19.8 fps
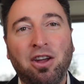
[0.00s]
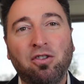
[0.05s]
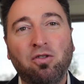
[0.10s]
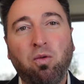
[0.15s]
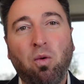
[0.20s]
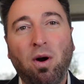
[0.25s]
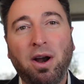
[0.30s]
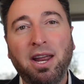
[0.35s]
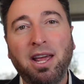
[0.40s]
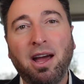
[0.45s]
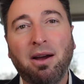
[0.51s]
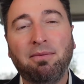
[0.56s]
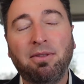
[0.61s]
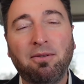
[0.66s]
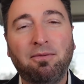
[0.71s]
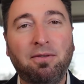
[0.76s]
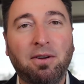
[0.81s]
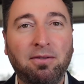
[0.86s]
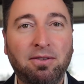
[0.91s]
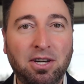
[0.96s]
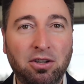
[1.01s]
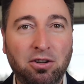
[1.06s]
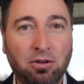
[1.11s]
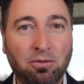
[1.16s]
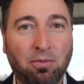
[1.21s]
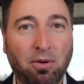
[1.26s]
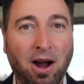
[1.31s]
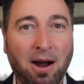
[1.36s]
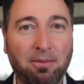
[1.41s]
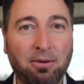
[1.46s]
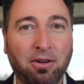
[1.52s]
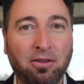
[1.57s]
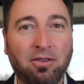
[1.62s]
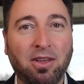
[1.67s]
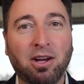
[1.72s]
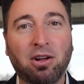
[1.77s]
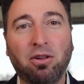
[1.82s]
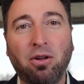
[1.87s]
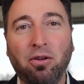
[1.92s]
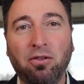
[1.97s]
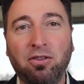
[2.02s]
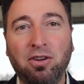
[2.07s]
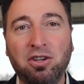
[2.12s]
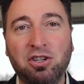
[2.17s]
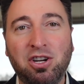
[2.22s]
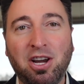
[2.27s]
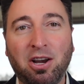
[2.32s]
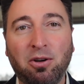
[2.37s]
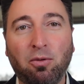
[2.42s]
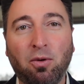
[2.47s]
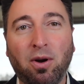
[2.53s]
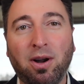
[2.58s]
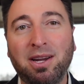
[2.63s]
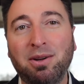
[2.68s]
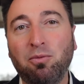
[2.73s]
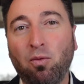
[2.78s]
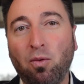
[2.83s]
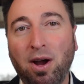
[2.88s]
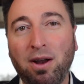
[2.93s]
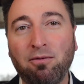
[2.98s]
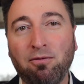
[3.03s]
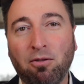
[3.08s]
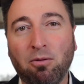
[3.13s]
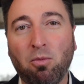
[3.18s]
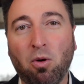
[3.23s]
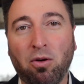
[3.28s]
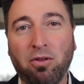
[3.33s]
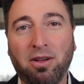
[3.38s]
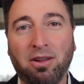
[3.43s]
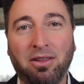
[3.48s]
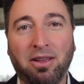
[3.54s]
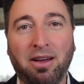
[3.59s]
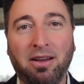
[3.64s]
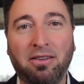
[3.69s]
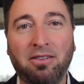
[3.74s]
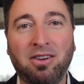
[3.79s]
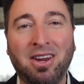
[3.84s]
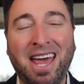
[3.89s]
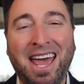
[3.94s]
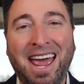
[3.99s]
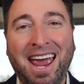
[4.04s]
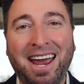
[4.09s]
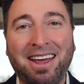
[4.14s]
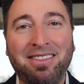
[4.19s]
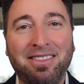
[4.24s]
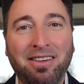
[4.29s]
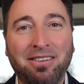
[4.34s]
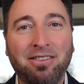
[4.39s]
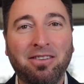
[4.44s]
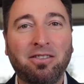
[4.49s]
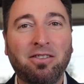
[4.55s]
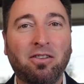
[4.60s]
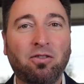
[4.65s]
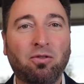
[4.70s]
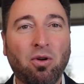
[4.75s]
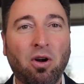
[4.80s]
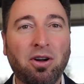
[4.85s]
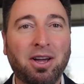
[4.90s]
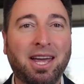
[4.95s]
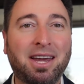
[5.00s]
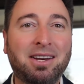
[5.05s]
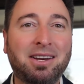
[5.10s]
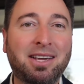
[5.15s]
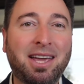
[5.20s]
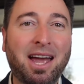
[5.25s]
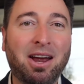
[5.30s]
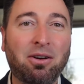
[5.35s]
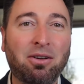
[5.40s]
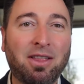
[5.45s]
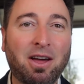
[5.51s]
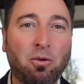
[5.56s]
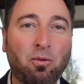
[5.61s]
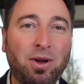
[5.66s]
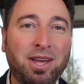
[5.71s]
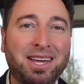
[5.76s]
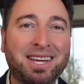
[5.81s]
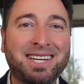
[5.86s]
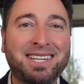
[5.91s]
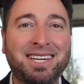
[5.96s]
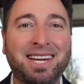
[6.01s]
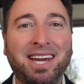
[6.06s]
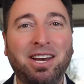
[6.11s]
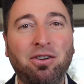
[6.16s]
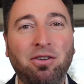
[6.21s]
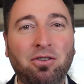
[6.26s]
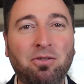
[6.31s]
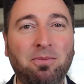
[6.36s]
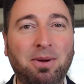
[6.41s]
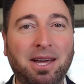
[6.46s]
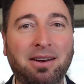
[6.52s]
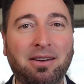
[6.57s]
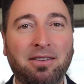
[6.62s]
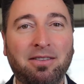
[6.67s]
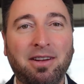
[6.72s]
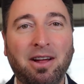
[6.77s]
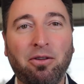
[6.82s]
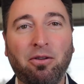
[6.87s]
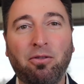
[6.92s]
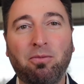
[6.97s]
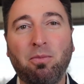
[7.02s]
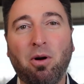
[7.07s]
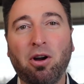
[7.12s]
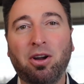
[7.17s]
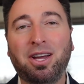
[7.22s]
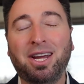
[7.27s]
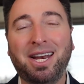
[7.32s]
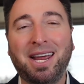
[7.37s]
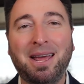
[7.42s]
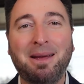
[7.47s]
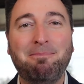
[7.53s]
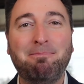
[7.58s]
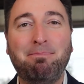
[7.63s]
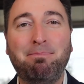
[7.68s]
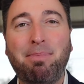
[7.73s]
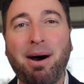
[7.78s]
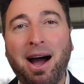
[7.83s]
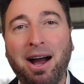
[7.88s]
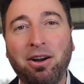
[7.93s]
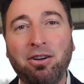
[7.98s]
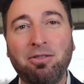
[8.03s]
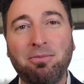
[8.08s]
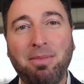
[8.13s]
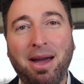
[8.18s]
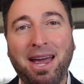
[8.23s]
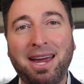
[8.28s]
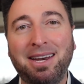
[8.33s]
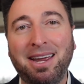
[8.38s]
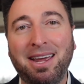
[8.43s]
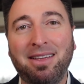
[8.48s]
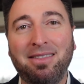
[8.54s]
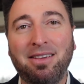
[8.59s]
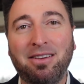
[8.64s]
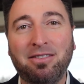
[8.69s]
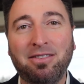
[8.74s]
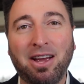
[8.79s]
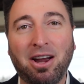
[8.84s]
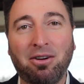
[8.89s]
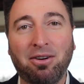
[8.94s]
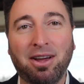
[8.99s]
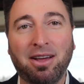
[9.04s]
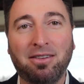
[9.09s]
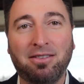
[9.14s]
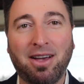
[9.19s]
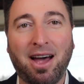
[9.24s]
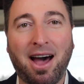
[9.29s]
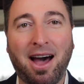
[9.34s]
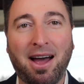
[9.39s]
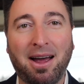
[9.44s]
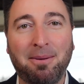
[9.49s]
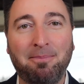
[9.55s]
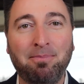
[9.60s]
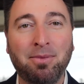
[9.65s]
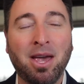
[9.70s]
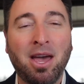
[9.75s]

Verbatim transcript: 20 of the 52 properties that closed in January went for more than list, and this is a strong indicator that we continue to be in a seller's market and buyer demand in this area is high.